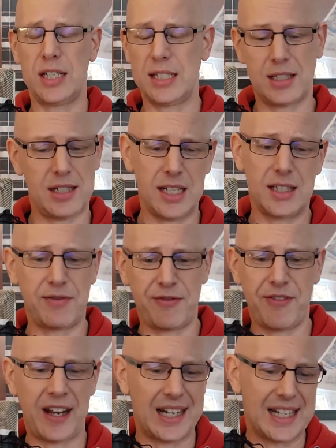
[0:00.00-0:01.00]
It's
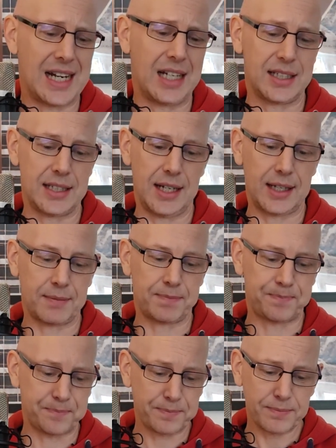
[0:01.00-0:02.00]
fantastic.
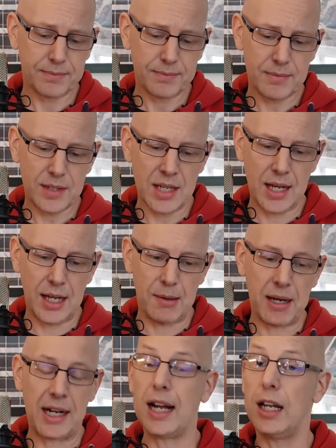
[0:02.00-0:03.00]

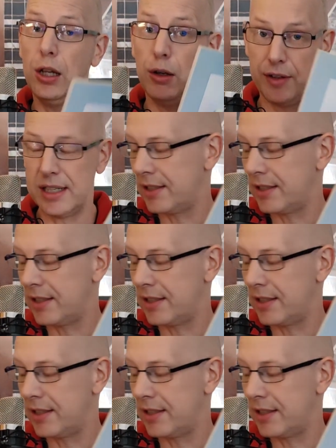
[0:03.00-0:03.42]
And I love